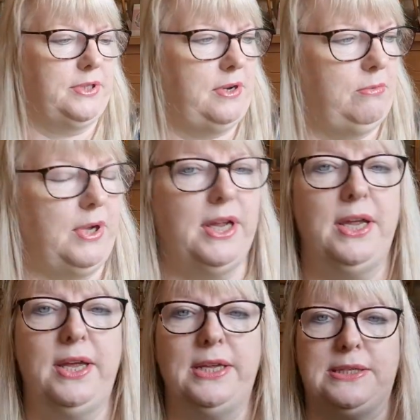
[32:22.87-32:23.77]
I don't know why.
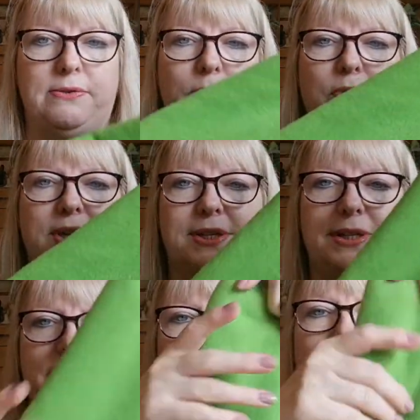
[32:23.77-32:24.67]
So I've got
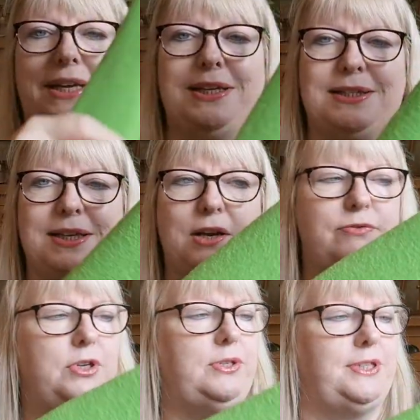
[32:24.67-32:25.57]
this fleece, and
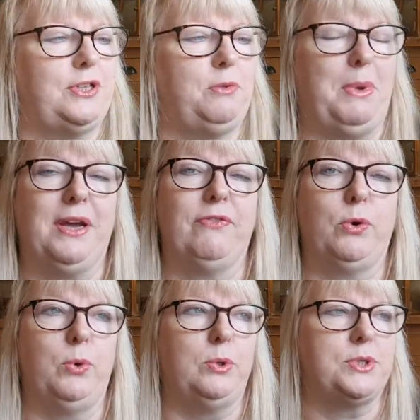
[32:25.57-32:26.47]
I've used this on the back of a
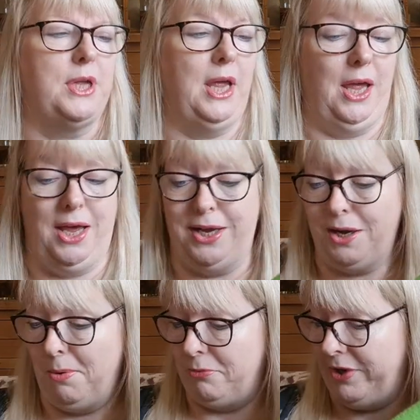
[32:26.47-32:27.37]
quilt, and
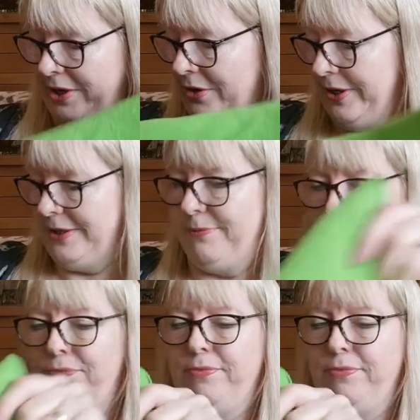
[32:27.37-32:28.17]
it came out really nice.